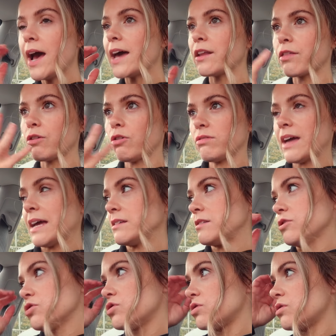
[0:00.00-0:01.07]
And I thought,
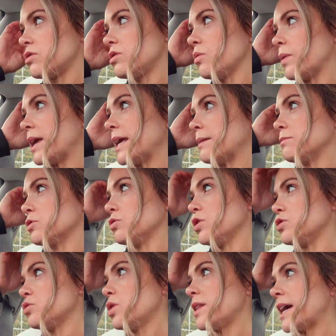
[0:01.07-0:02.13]
that's just the way I'm going to
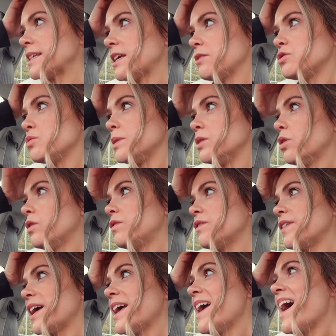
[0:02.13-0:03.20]
do it, that's how to wean off
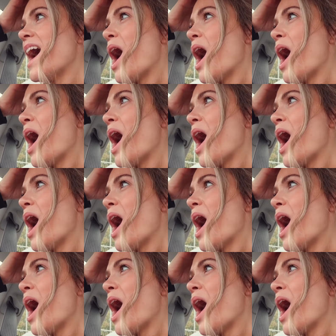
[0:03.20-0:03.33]
of it.